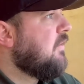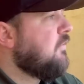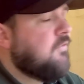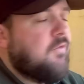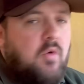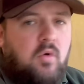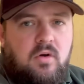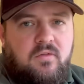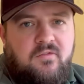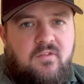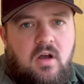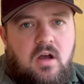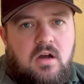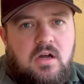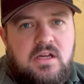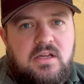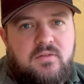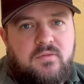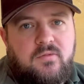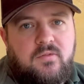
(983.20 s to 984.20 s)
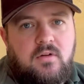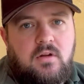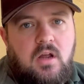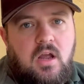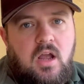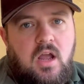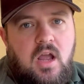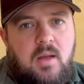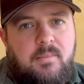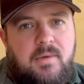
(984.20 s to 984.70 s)
4 or 5
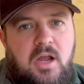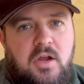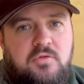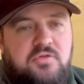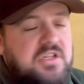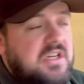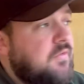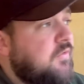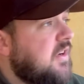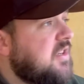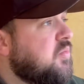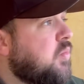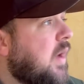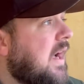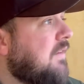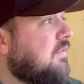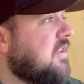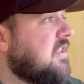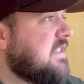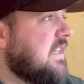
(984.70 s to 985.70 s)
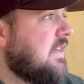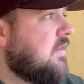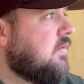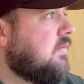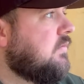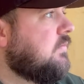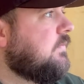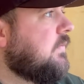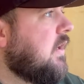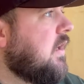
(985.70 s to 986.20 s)
OG fish wafters out,
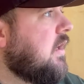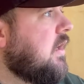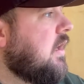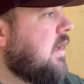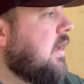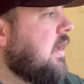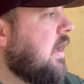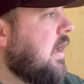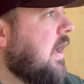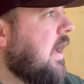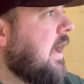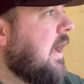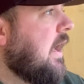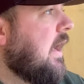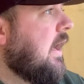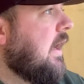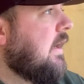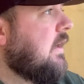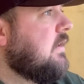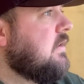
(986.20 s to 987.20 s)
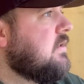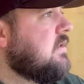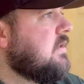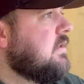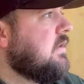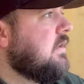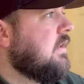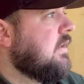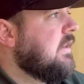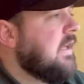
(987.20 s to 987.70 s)
and
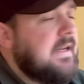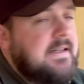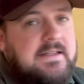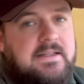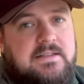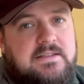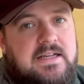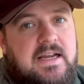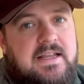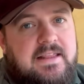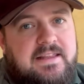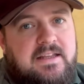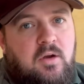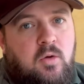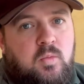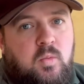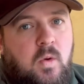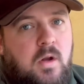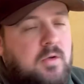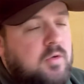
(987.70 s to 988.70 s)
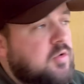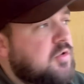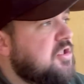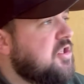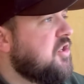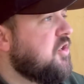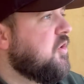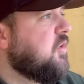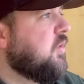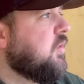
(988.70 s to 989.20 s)
they did take the odd 1 or
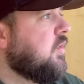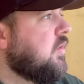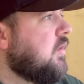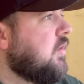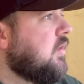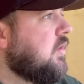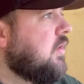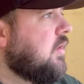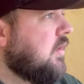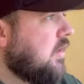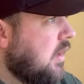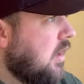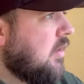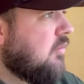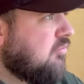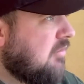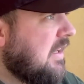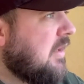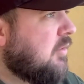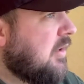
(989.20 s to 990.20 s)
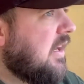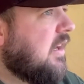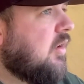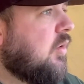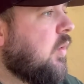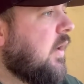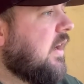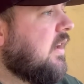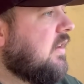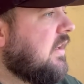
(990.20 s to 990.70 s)
2. Reeled in
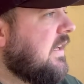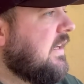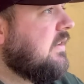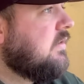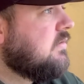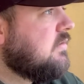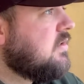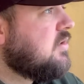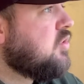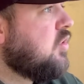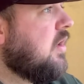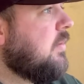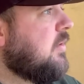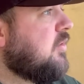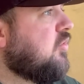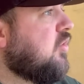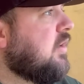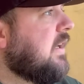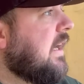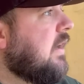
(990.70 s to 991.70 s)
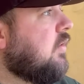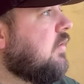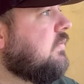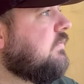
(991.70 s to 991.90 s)
quickly, sorted my rod out.